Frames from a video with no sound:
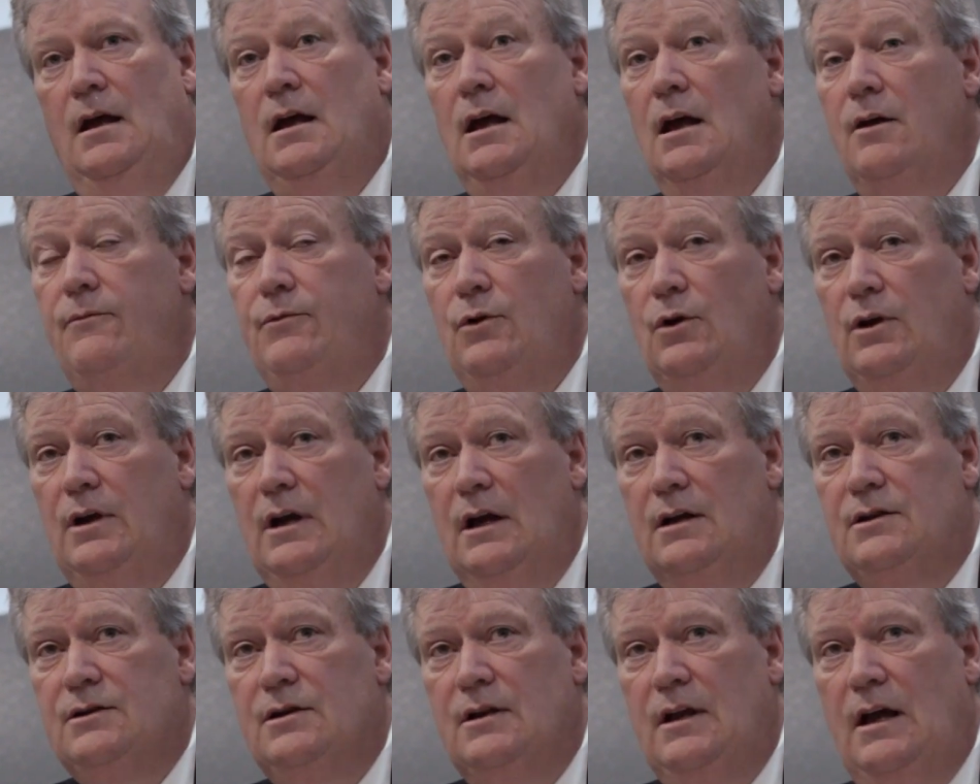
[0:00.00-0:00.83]
If you
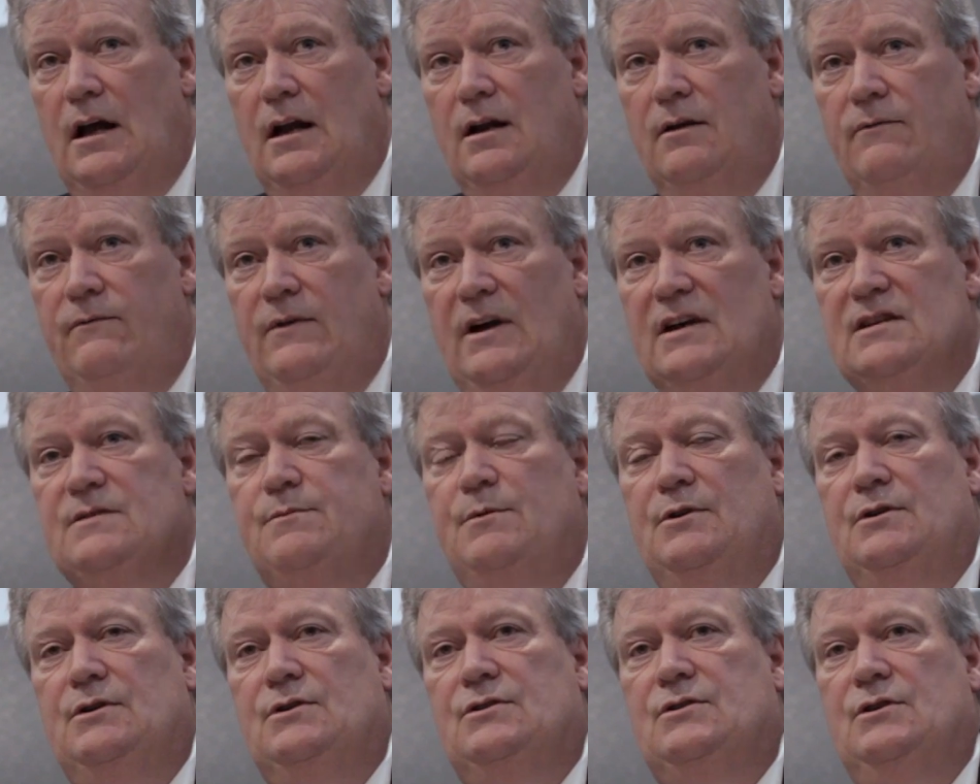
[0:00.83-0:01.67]
get to that
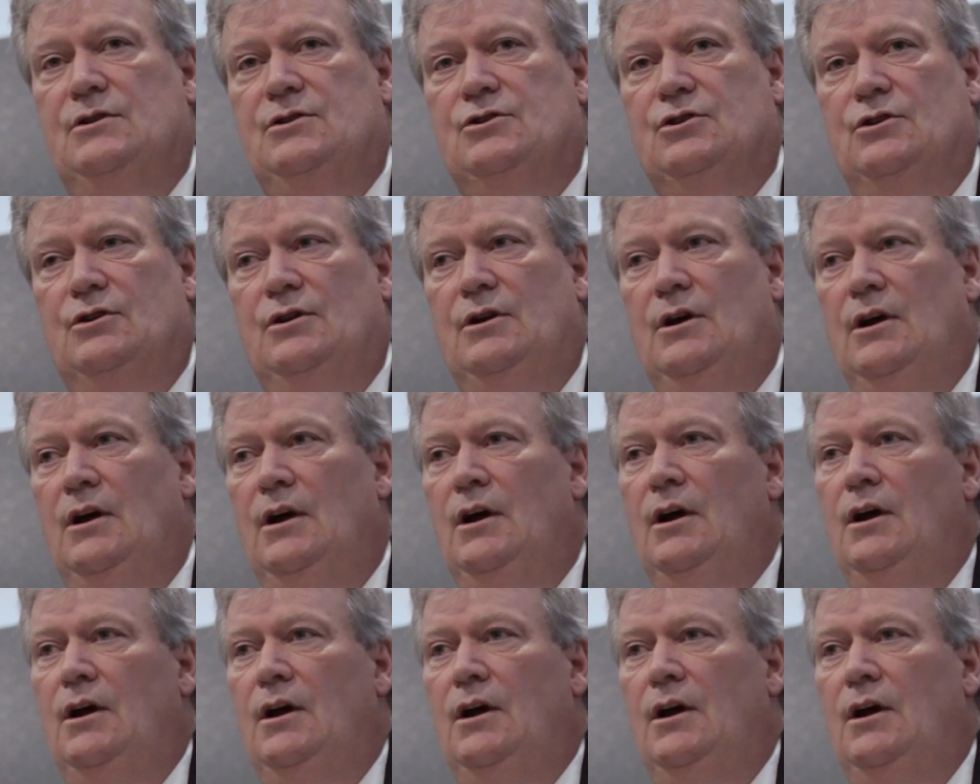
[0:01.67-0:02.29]
investment decision,